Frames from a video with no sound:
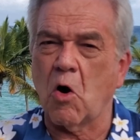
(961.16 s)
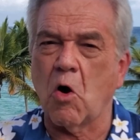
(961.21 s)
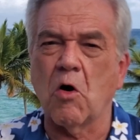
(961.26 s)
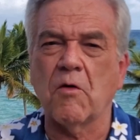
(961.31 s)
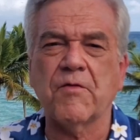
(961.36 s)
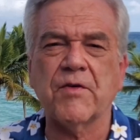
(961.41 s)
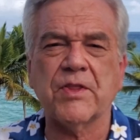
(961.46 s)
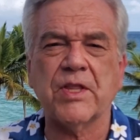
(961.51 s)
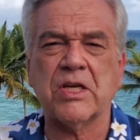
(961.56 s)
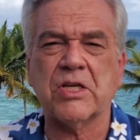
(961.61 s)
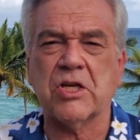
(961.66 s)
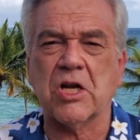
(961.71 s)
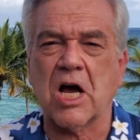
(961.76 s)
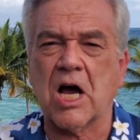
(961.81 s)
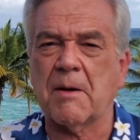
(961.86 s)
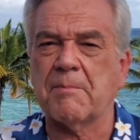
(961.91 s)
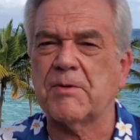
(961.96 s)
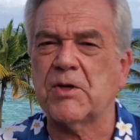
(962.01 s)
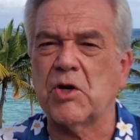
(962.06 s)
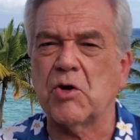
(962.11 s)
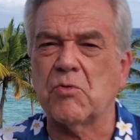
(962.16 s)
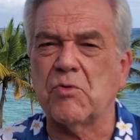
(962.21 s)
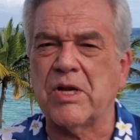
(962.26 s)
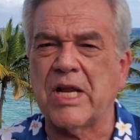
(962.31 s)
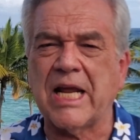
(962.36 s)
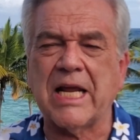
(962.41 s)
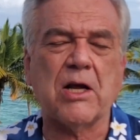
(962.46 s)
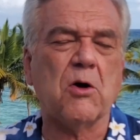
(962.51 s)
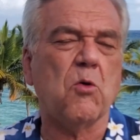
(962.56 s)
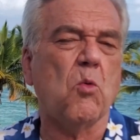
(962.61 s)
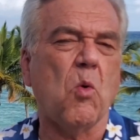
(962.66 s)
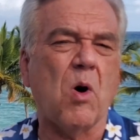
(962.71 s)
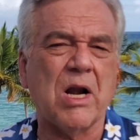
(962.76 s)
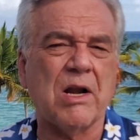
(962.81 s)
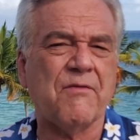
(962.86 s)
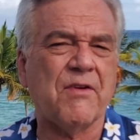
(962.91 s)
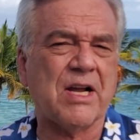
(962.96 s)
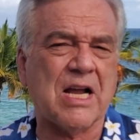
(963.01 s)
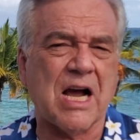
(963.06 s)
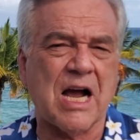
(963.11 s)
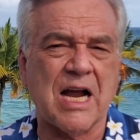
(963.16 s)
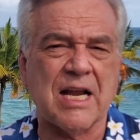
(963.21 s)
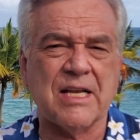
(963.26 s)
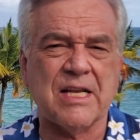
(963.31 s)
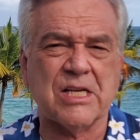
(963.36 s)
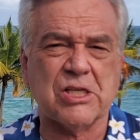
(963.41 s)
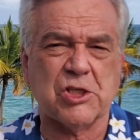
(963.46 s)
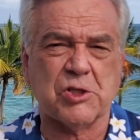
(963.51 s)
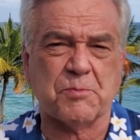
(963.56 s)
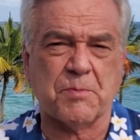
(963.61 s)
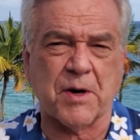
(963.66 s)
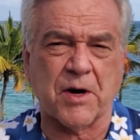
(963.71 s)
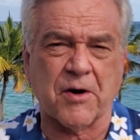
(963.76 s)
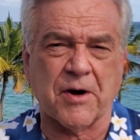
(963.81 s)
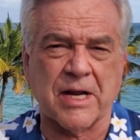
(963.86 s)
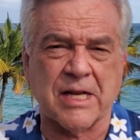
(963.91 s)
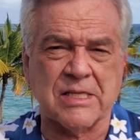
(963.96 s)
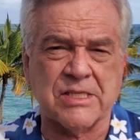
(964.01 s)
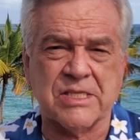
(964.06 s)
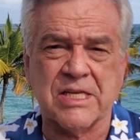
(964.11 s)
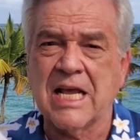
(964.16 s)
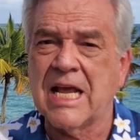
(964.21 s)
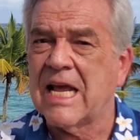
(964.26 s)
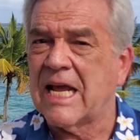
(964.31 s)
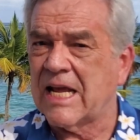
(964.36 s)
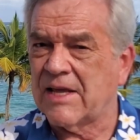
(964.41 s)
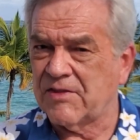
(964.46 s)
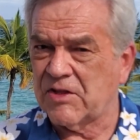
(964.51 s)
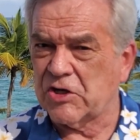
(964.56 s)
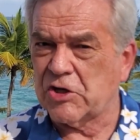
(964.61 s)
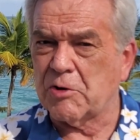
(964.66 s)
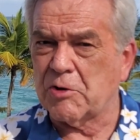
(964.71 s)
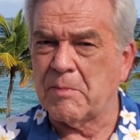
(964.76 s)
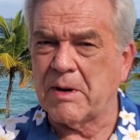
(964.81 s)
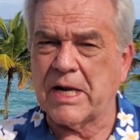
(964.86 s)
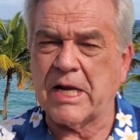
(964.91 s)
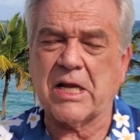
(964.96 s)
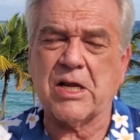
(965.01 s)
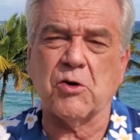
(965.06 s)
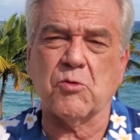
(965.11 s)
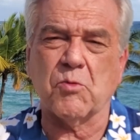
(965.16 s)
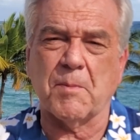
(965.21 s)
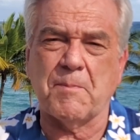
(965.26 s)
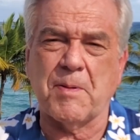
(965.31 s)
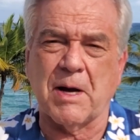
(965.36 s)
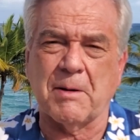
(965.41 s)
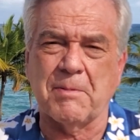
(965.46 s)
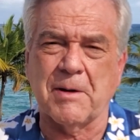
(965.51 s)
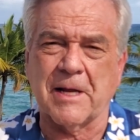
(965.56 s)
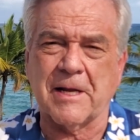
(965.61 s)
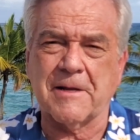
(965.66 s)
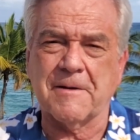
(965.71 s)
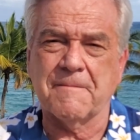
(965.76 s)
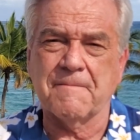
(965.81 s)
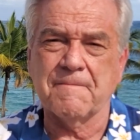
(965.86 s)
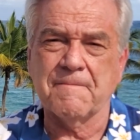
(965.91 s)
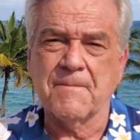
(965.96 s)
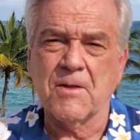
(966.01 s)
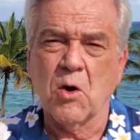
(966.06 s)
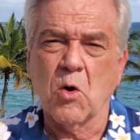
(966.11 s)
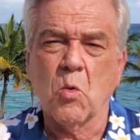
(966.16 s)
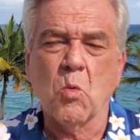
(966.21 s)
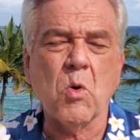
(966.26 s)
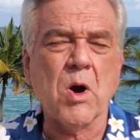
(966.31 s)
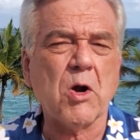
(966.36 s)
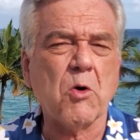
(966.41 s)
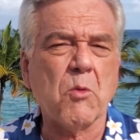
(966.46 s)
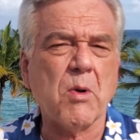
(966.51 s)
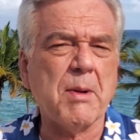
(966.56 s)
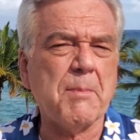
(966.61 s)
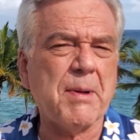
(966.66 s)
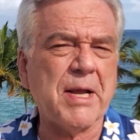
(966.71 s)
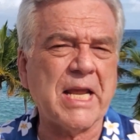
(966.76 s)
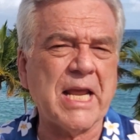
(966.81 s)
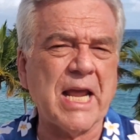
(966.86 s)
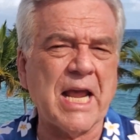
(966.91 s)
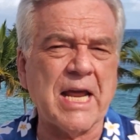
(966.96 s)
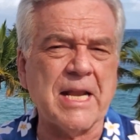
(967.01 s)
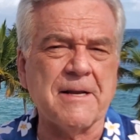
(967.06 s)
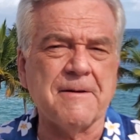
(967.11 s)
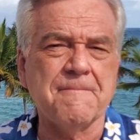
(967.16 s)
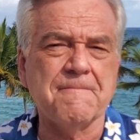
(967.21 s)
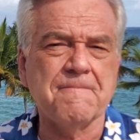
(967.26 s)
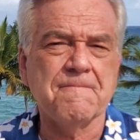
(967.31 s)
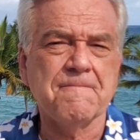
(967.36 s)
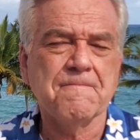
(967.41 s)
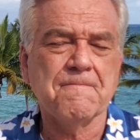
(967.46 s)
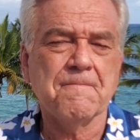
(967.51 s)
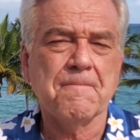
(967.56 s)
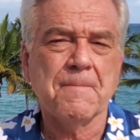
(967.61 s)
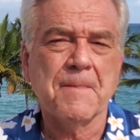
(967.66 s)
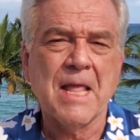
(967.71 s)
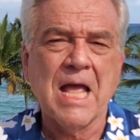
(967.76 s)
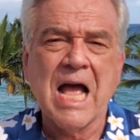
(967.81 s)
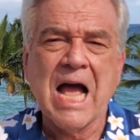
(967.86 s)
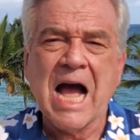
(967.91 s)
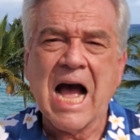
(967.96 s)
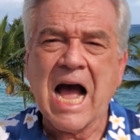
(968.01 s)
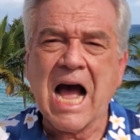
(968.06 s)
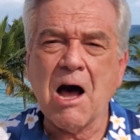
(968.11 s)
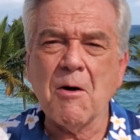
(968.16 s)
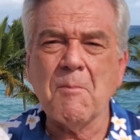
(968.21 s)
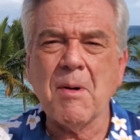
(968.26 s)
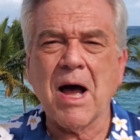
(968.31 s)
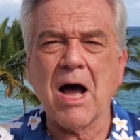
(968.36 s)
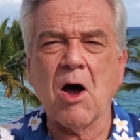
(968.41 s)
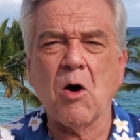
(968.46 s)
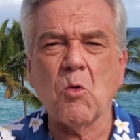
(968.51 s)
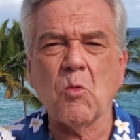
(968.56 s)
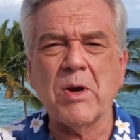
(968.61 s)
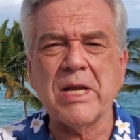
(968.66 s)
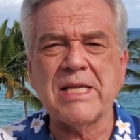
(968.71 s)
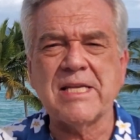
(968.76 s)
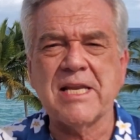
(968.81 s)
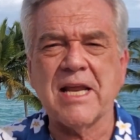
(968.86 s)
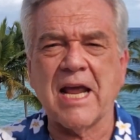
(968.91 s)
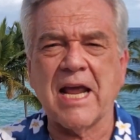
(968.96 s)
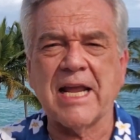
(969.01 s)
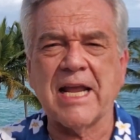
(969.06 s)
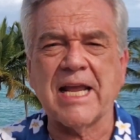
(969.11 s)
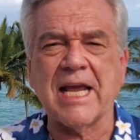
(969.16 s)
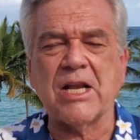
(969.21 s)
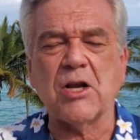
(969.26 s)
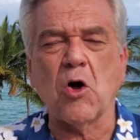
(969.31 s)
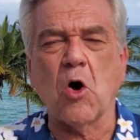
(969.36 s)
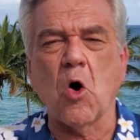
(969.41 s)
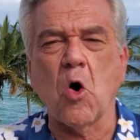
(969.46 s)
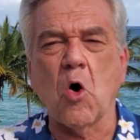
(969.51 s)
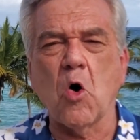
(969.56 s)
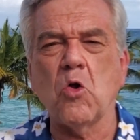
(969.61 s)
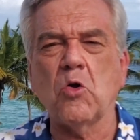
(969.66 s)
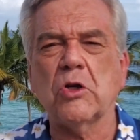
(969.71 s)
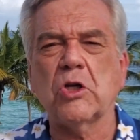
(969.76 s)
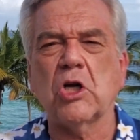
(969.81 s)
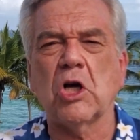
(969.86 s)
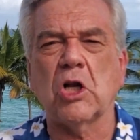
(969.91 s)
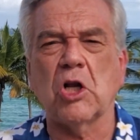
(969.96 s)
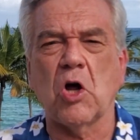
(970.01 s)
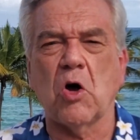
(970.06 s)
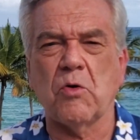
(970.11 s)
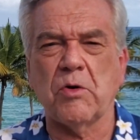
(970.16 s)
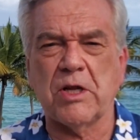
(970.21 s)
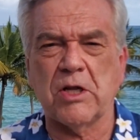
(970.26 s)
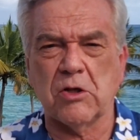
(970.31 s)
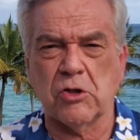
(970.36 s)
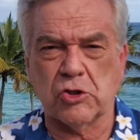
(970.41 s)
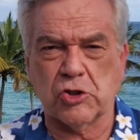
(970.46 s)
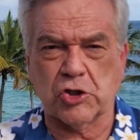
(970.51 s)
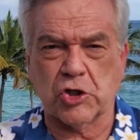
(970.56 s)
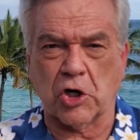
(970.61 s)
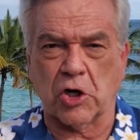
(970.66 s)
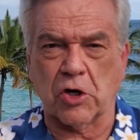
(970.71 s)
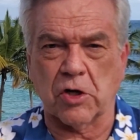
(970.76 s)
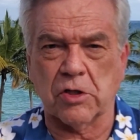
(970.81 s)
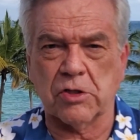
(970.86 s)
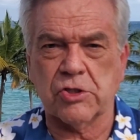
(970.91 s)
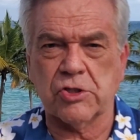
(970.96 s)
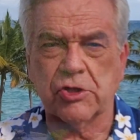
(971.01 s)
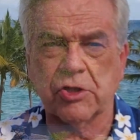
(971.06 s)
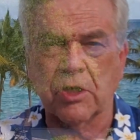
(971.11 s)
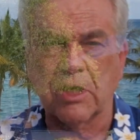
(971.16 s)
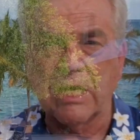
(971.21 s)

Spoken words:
over-the-top, unique, one-of-a-kind experience in the Dominican Republic. Where do we begin? How about we take an old colonial church